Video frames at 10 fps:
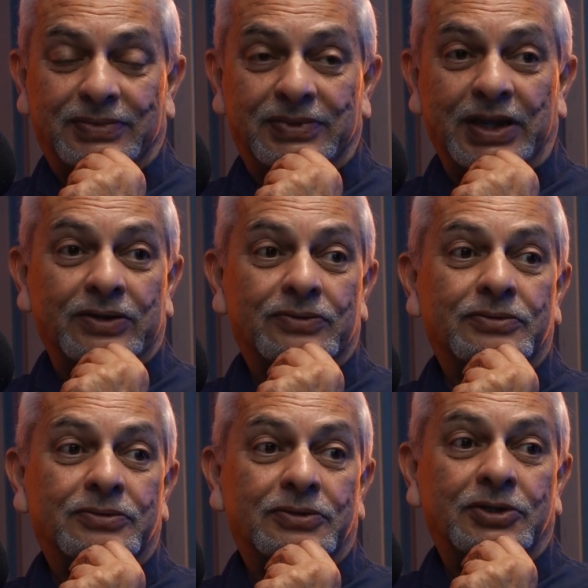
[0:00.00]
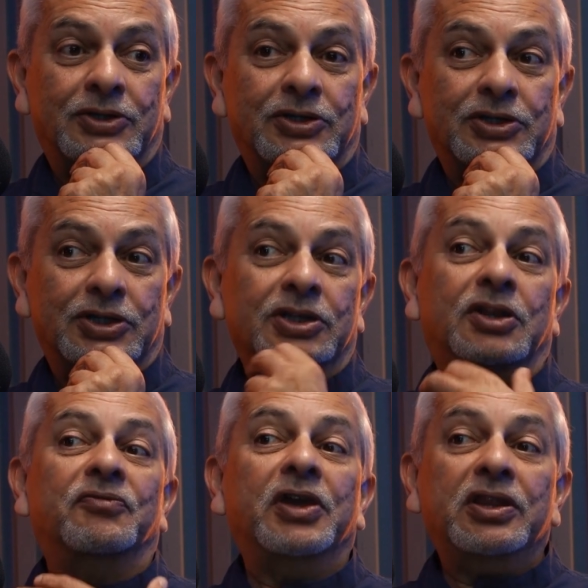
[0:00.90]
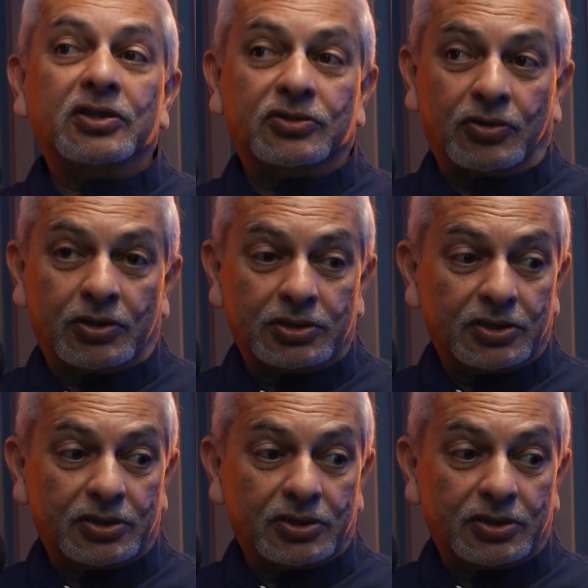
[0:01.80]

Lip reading: Now, in the Vedic thought,